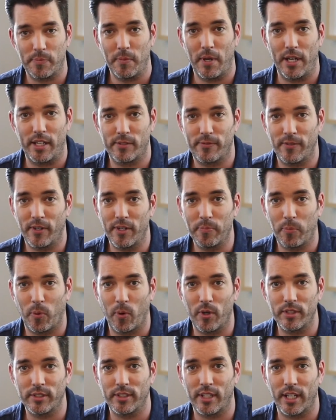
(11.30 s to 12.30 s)
Maida, it's very
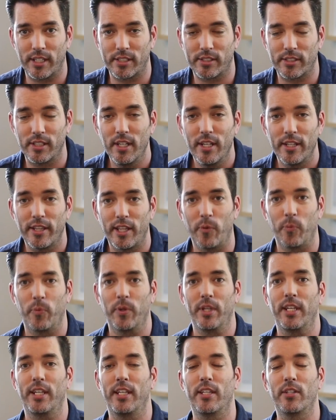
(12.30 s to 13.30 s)
important to us that
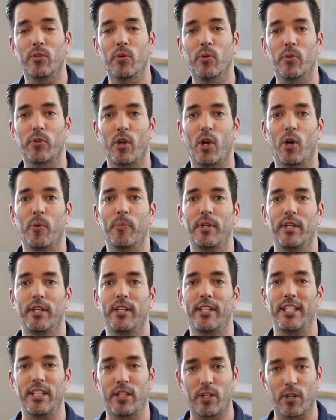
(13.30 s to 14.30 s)
we heat and cool the home in an
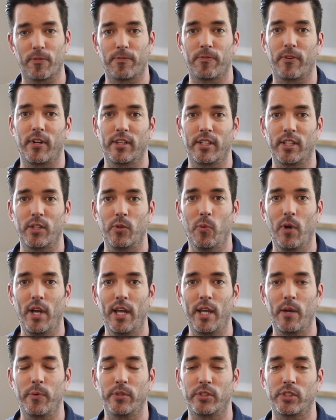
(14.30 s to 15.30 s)
eco-friendly
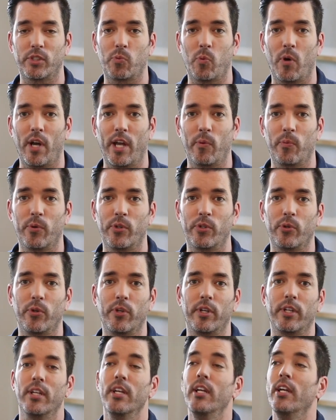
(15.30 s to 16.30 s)
way, which is why we're
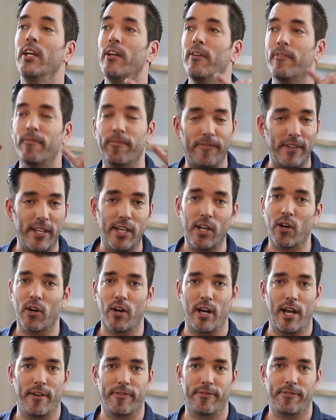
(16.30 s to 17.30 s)
doing
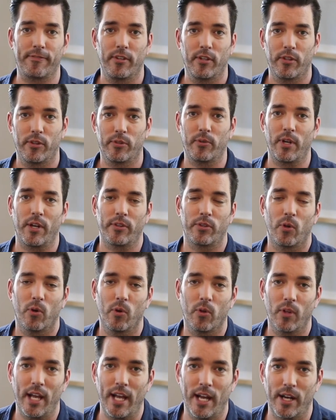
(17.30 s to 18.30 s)
VRF throughout the
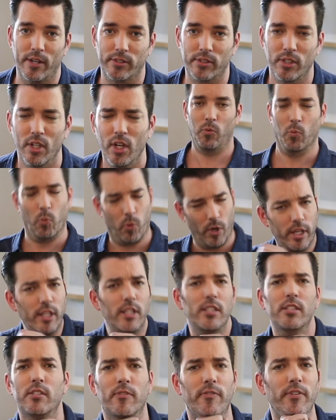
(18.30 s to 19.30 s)
whole house. What
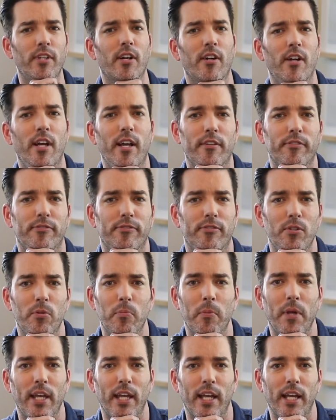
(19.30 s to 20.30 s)
is VRF, you
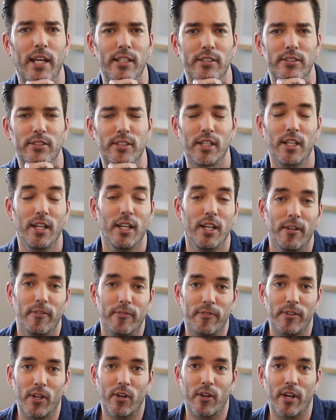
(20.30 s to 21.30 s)
may ask?
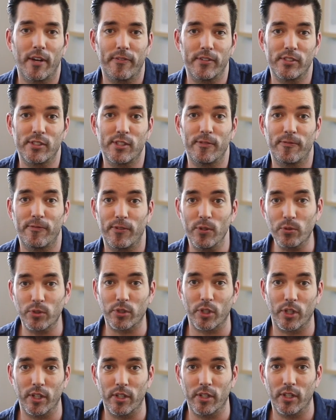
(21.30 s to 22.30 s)
VRF is the
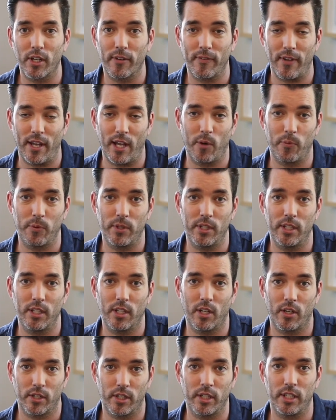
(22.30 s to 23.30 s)
future of how we
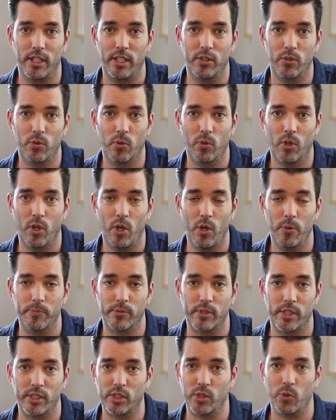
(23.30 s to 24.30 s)
are going to heat and cool
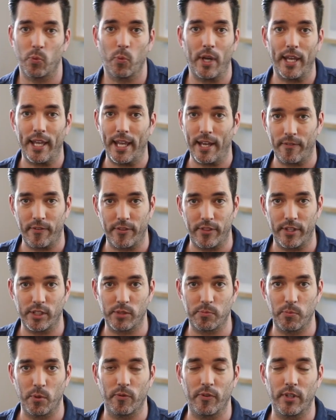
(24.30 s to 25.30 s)
homes. It's the way
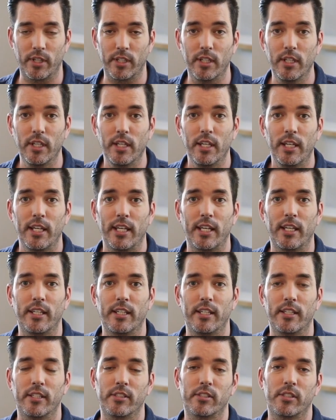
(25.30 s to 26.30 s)
everything's moving. It
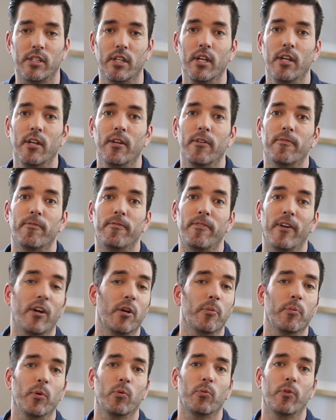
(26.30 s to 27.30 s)
is
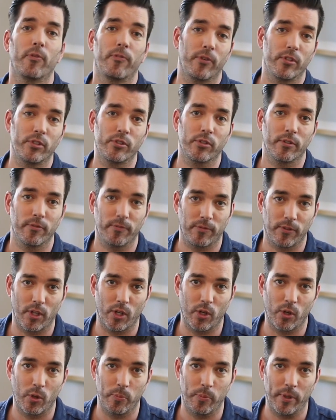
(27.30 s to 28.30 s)
variable refrigerant
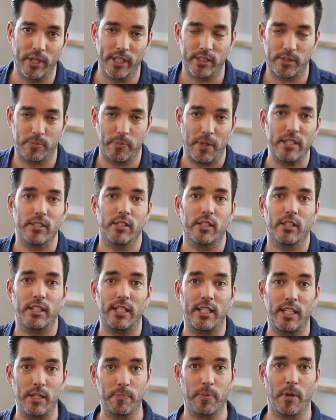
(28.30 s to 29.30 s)
flow, but it's basically
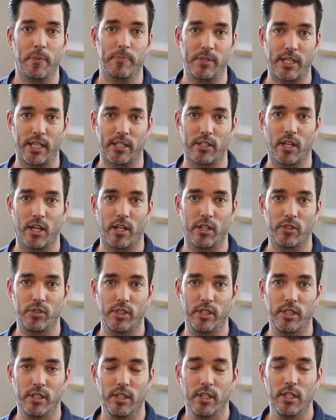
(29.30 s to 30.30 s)
heat pump
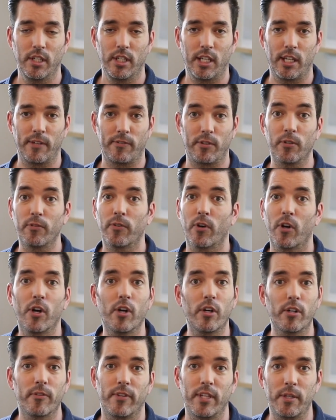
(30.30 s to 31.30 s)
technology. If you've
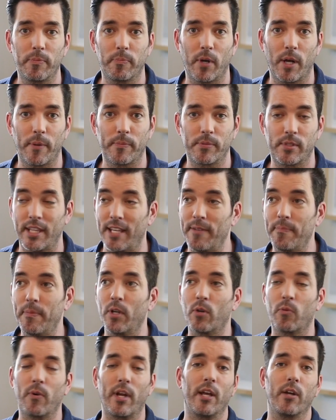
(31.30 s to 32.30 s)
heard of heat pumps, they've been
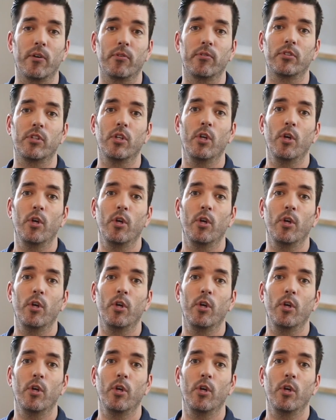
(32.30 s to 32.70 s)
around